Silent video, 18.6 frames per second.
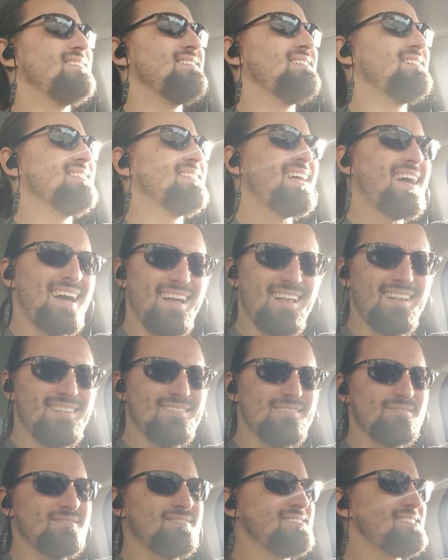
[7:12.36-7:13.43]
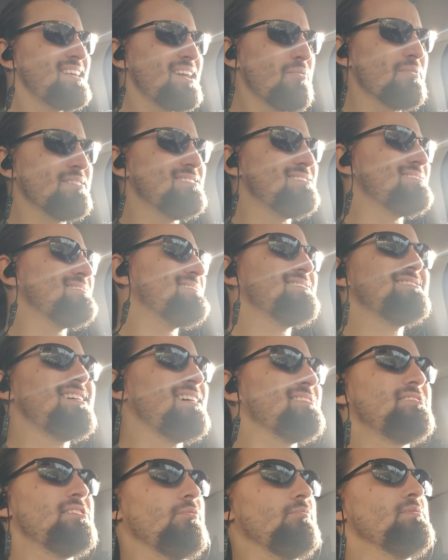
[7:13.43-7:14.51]
The hell? Sequence? It's not
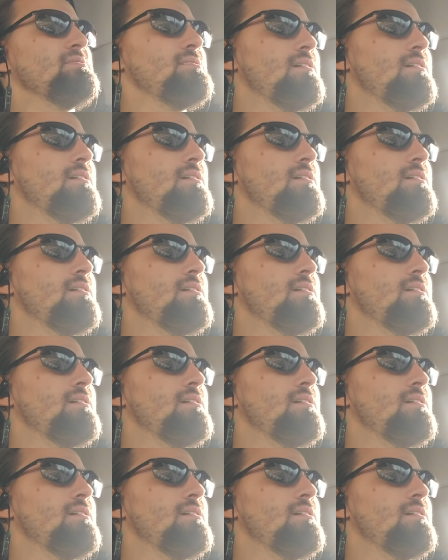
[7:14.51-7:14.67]
a sequence.